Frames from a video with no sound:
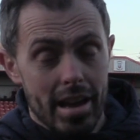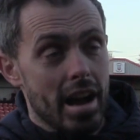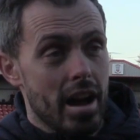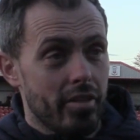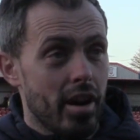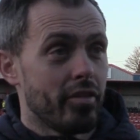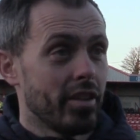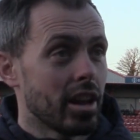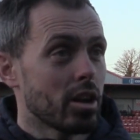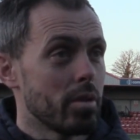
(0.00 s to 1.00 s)
that, I
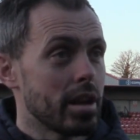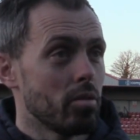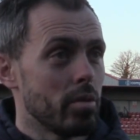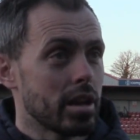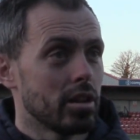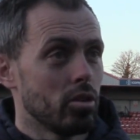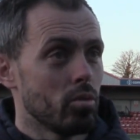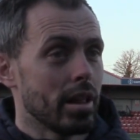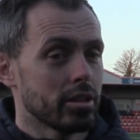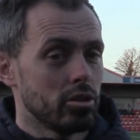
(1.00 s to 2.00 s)
feel like we can do
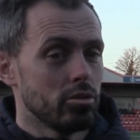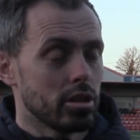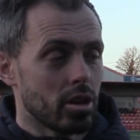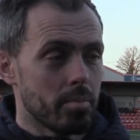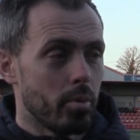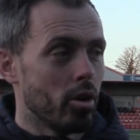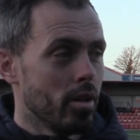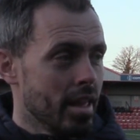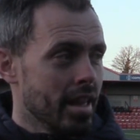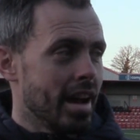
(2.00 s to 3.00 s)
well Tuesday night. But
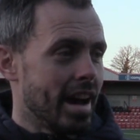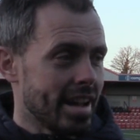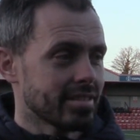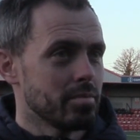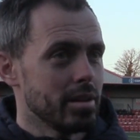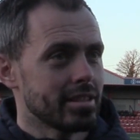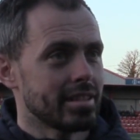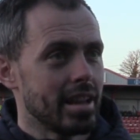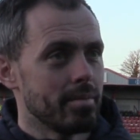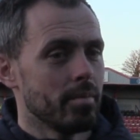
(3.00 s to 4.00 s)
it has to be the
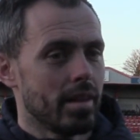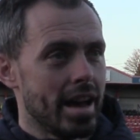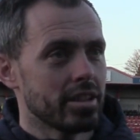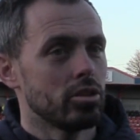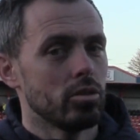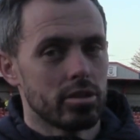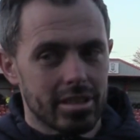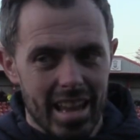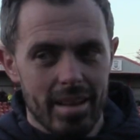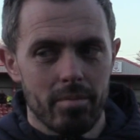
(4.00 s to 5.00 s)
same attitude,
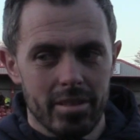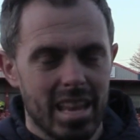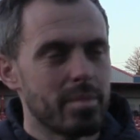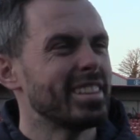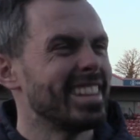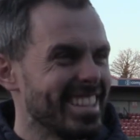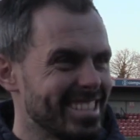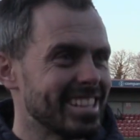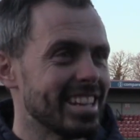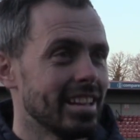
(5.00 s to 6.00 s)
same
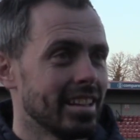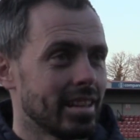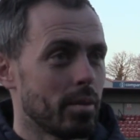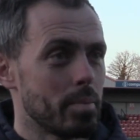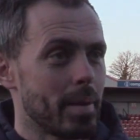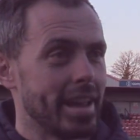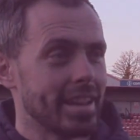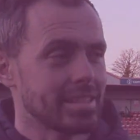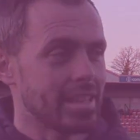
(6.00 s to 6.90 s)
intensity that we played at